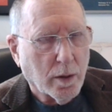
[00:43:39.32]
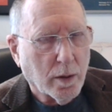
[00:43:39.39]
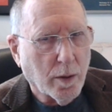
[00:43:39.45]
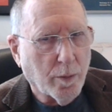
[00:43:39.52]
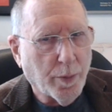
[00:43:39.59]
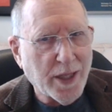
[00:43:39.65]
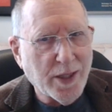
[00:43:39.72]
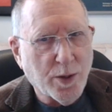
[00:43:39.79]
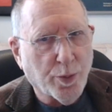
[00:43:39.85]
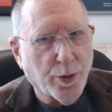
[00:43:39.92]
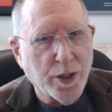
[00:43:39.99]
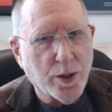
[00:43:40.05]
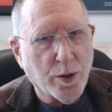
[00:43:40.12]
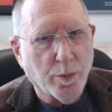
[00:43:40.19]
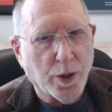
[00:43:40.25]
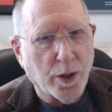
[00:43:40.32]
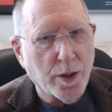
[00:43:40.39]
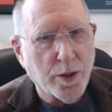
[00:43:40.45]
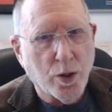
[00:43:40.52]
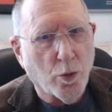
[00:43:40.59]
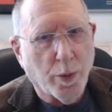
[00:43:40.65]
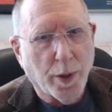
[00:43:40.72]
The best principle
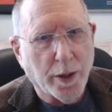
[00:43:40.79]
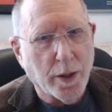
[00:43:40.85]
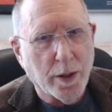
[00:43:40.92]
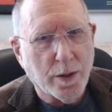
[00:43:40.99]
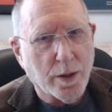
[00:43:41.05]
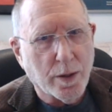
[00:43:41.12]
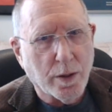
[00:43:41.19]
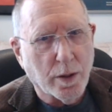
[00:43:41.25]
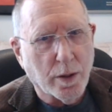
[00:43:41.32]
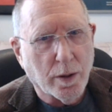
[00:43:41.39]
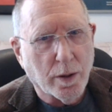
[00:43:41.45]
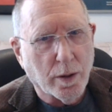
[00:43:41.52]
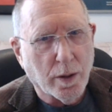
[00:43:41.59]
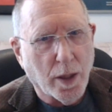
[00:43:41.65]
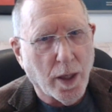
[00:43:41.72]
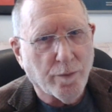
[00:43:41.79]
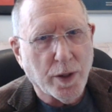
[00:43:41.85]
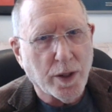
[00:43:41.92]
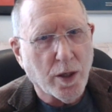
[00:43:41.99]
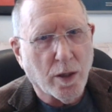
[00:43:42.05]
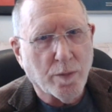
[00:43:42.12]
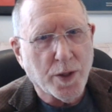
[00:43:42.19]
is nobody is every
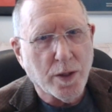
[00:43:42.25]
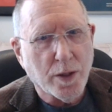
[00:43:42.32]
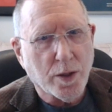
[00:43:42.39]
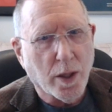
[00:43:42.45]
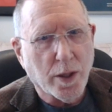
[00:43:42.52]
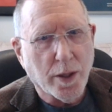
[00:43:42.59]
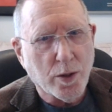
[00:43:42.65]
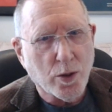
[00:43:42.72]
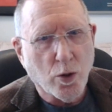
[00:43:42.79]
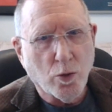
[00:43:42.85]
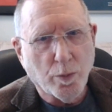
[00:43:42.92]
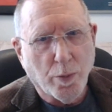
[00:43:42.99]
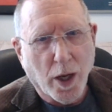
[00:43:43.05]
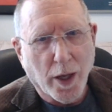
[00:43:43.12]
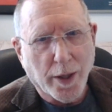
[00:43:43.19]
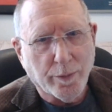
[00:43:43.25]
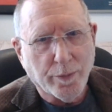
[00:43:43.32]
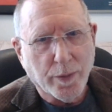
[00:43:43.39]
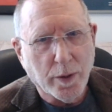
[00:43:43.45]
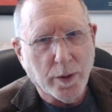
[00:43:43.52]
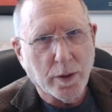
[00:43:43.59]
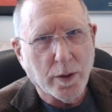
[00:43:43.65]
tub sits on its own bottom.
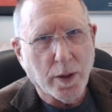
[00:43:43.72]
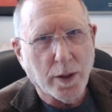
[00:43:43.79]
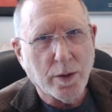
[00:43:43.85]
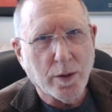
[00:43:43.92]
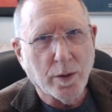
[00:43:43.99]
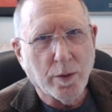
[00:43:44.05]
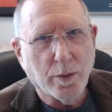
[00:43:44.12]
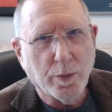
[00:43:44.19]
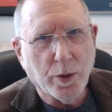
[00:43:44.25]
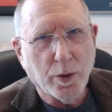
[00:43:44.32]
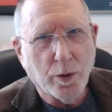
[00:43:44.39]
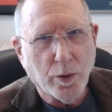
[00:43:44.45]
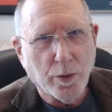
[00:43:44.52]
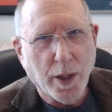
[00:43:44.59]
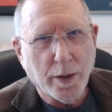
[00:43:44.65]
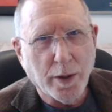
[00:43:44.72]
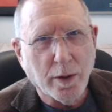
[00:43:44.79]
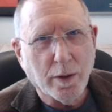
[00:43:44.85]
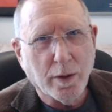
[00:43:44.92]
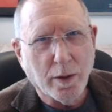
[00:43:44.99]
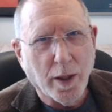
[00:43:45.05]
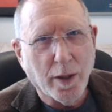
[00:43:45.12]
That's you know that
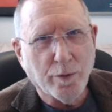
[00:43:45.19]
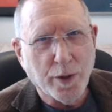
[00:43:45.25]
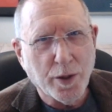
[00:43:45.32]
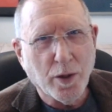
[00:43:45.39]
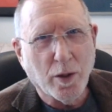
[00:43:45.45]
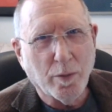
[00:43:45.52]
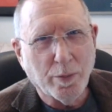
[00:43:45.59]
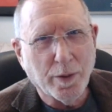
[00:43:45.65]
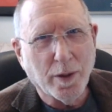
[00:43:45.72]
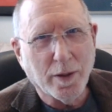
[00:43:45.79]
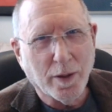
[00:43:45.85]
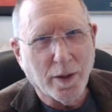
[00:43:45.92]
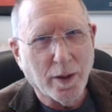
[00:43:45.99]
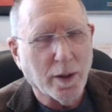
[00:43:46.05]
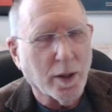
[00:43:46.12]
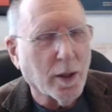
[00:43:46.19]
every tub. Yeah.